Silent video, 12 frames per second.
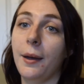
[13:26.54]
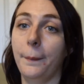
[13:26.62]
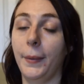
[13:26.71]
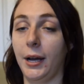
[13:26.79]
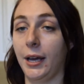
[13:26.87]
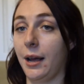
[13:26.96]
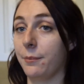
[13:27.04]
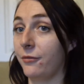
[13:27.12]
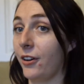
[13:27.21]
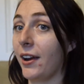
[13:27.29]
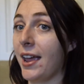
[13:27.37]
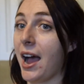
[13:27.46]
But I'm
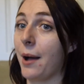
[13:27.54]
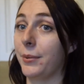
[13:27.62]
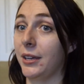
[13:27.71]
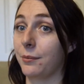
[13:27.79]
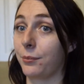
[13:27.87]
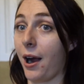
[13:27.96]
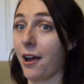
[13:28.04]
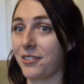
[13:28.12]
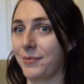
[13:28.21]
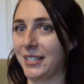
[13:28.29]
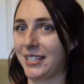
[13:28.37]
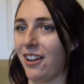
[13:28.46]
very happy and proud of
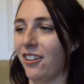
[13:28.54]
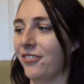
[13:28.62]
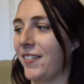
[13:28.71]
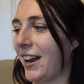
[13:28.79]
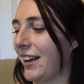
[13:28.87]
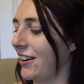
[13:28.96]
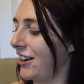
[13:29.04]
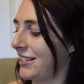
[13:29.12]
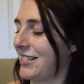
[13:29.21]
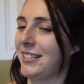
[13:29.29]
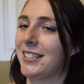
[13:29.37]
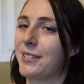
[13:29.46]
myself that I got
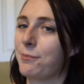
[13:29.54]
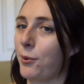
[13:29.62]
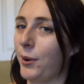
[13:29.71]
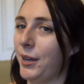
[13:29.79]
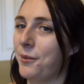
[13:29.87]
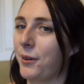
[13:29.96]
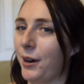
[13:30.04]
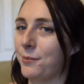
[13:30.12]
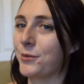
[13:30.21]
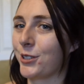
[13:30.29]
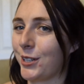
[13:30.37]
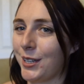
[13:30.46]
to this point where I'm
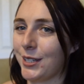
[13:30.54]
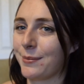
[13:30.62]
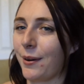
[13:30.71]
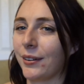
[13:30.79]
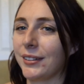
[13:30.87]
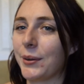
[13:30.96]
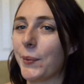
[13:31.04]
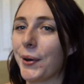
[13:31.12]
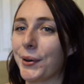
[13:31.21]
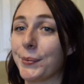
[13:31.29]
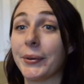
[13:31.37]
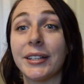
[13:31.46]
drinking sparkling
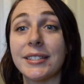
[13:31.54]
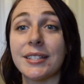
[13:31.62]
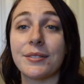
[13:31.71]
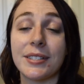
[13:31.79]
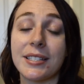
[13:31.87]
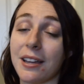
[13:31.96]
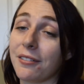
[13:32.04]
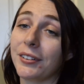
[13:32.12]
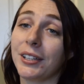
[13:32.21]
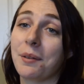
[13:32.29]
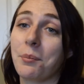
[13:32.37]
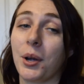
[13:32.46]
water, because there was
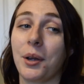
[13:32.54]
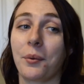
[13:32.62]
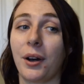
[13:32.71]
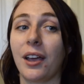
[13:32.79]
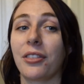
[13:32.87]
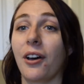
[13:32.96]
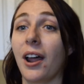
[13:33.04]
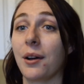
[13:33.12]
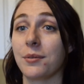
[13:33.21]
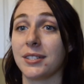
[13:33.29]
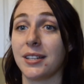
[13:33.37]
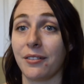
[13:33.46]
definitely a point where I thought I
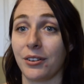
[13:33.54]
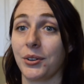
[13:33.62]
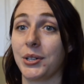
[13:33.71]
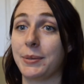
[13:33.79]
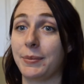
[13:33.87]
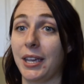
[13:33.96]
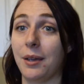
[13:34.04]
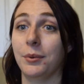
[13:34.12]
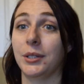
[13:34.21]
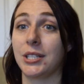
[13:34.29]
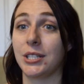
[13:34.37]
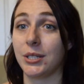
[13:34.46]
was never going to be
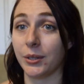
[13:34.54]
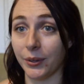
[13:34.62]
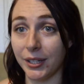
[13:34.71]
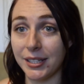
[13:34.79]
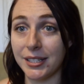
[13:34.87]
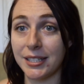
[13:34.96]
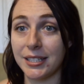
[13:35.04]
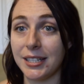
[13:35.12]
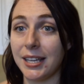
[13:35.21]
able to do it.